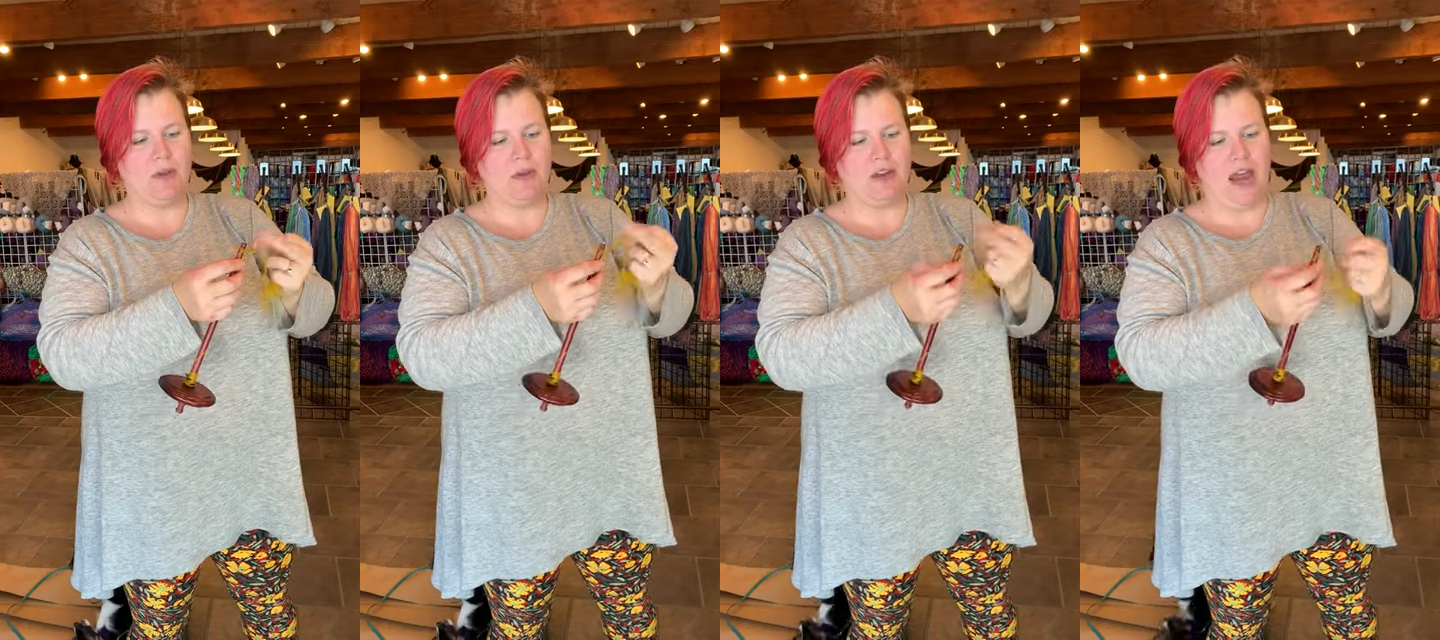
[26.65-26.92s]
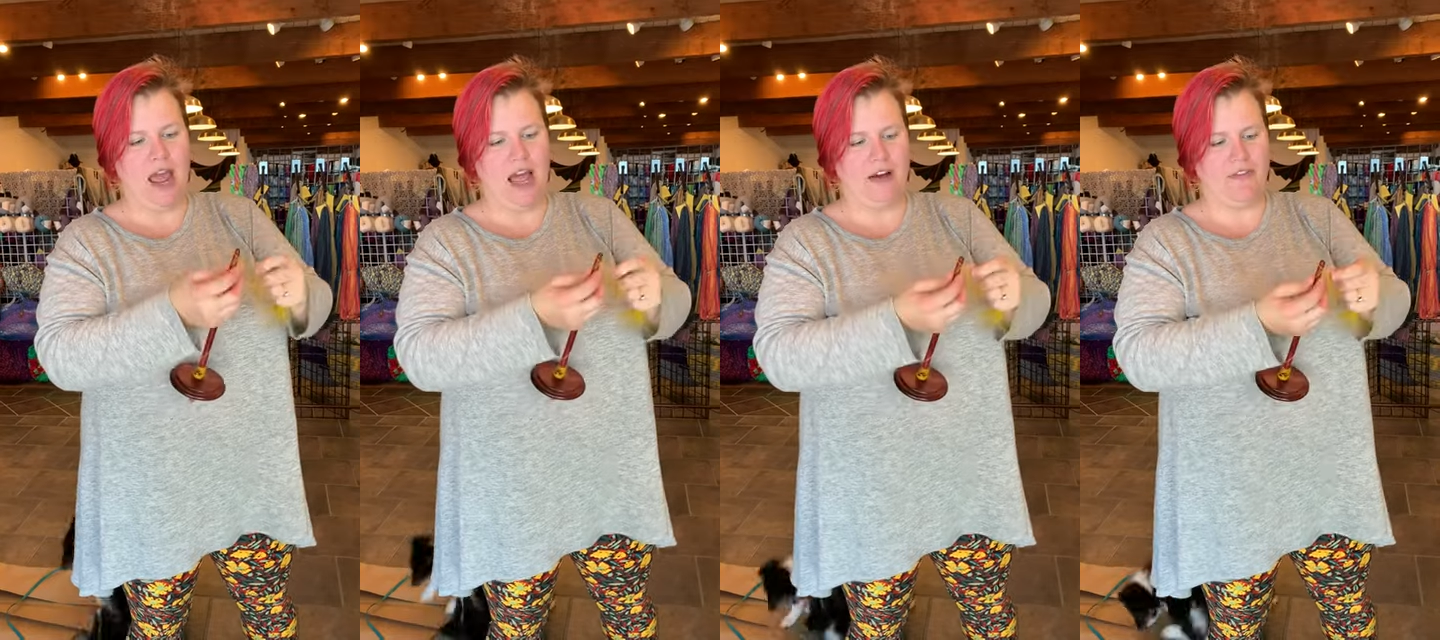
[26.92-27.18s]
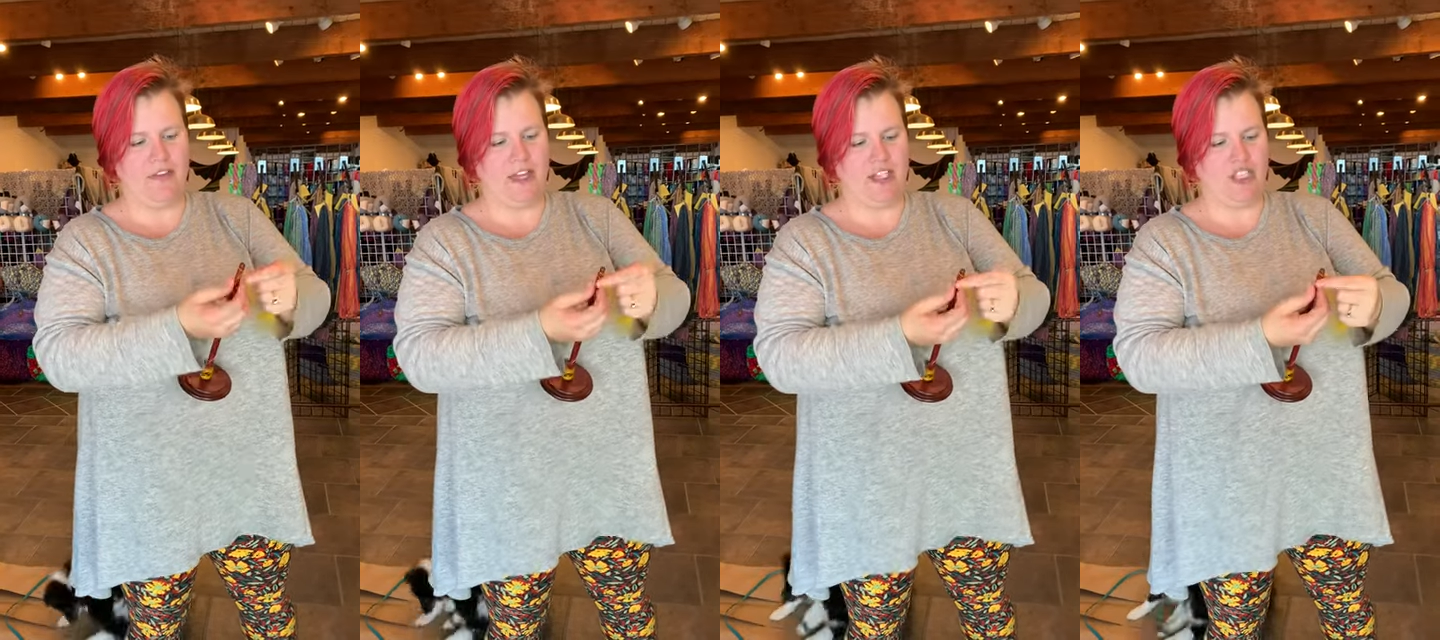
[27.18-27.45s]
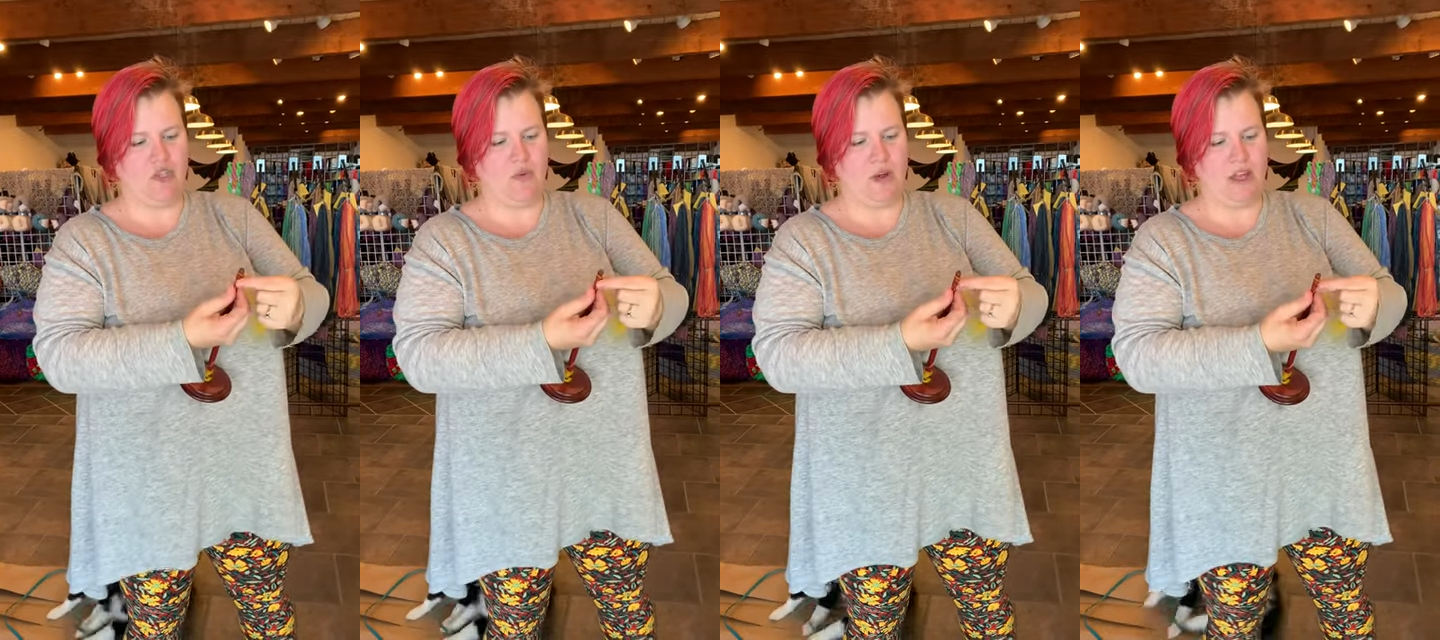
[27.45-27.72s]
you can half
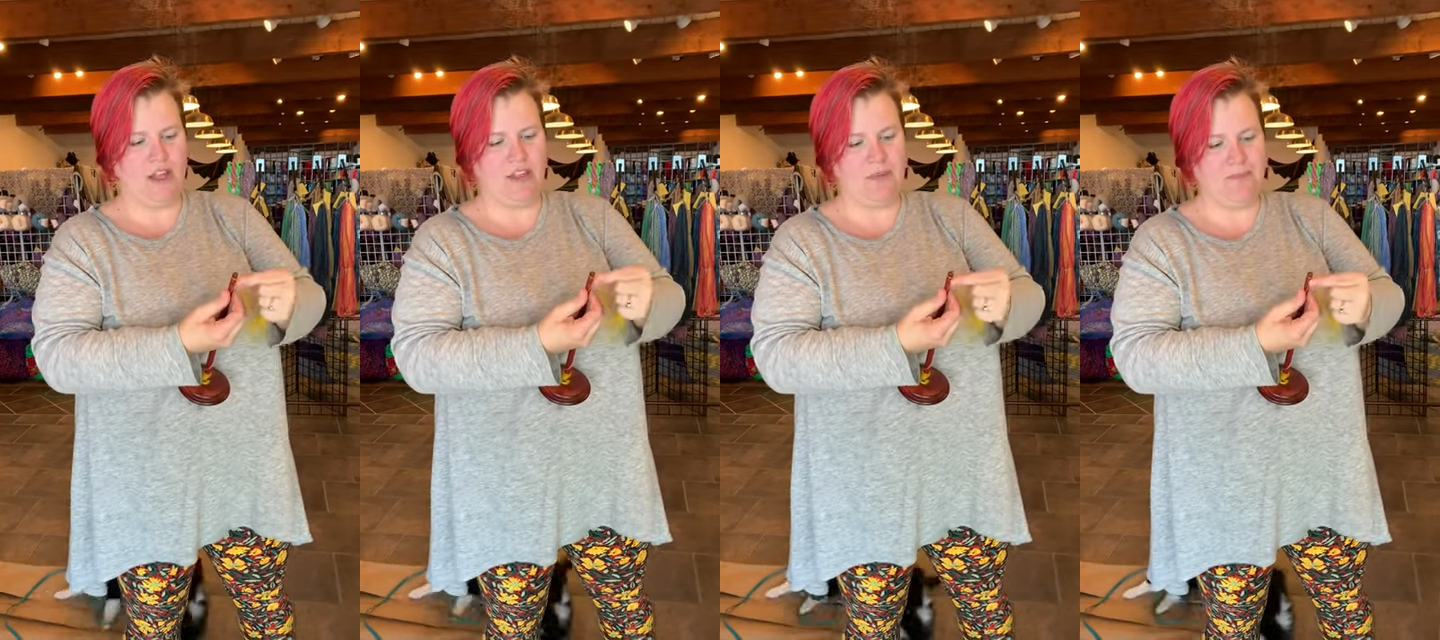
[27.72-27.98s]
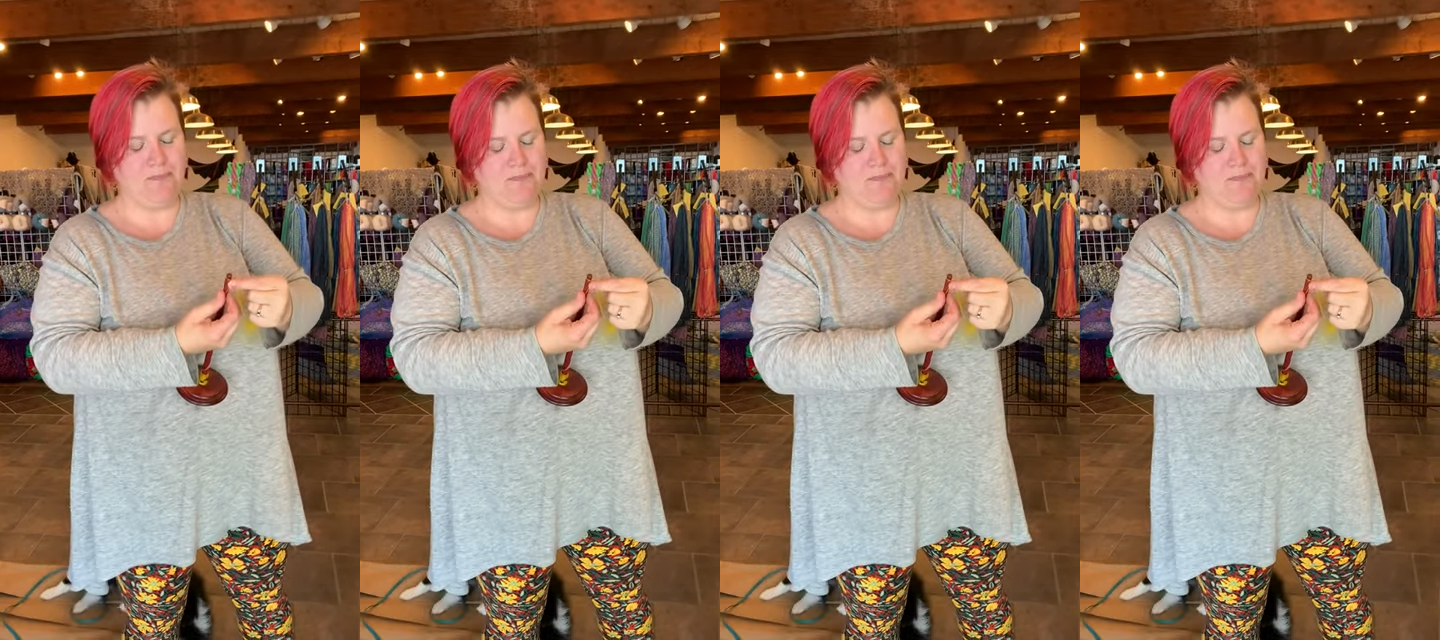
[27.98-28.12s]
hitch with.